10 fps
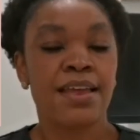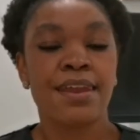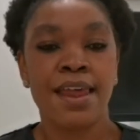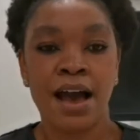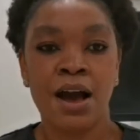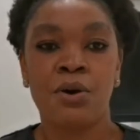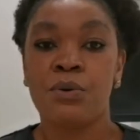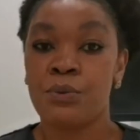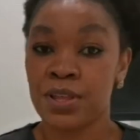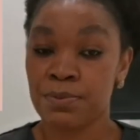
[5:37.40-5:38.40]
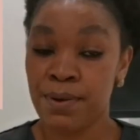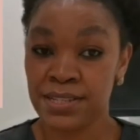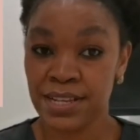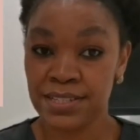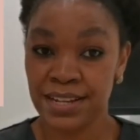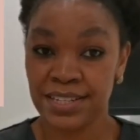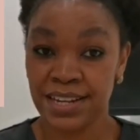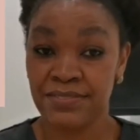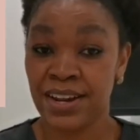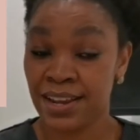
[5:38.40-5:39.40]
Now, with placenta
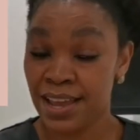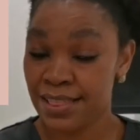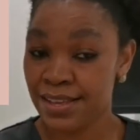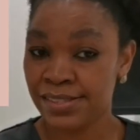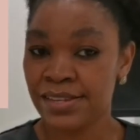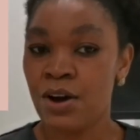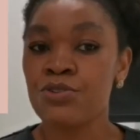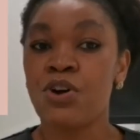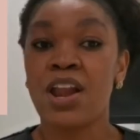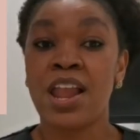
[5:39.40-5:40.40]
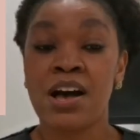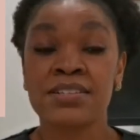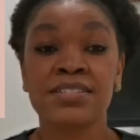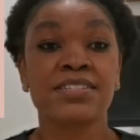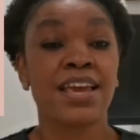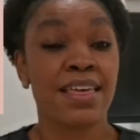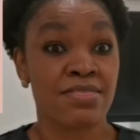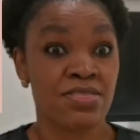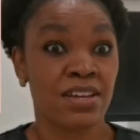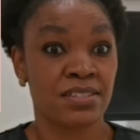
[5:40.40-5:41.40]
delivery, that's now your last
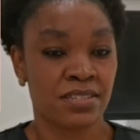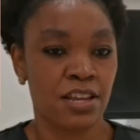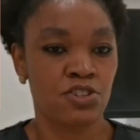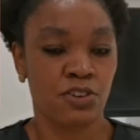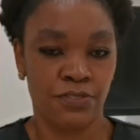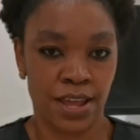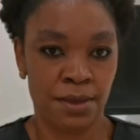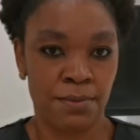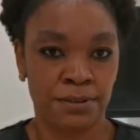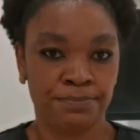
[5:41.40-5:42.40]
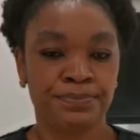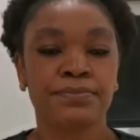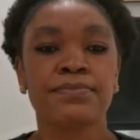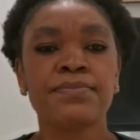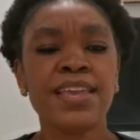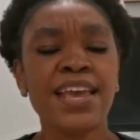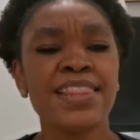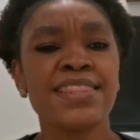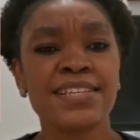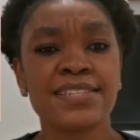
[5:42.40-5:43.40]
and third stage of labor.
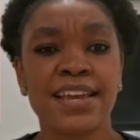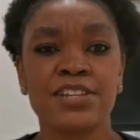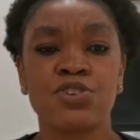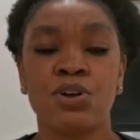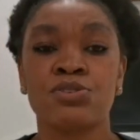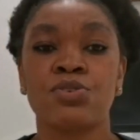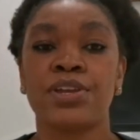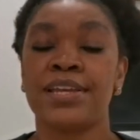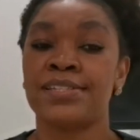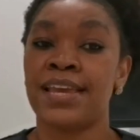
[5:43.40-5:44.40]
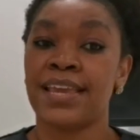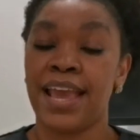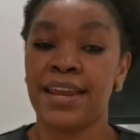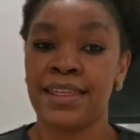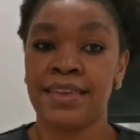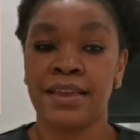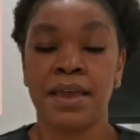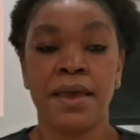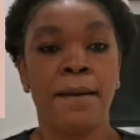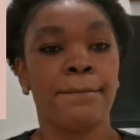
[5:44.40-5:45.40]
And this stage also can take
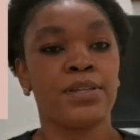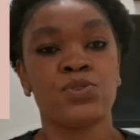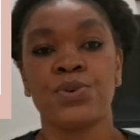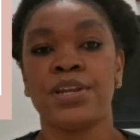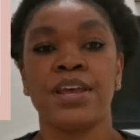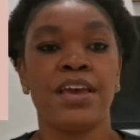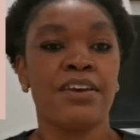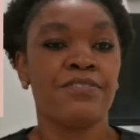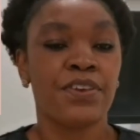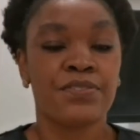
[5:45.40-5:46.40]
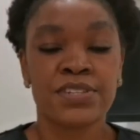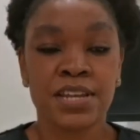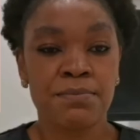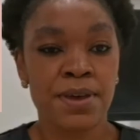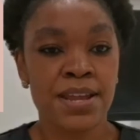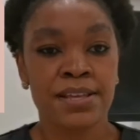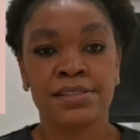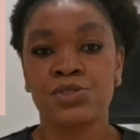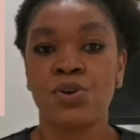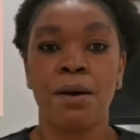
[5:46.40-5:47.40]
anything between 15
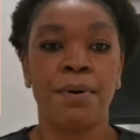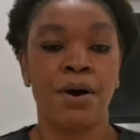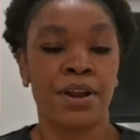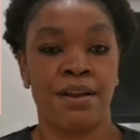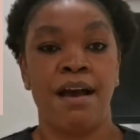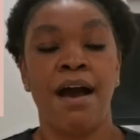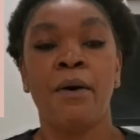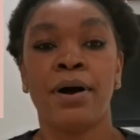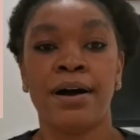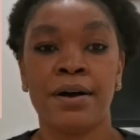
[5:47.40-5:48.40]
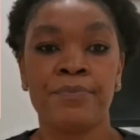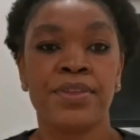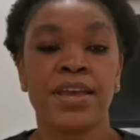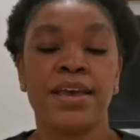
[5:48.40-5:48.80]
minutes to about an hour,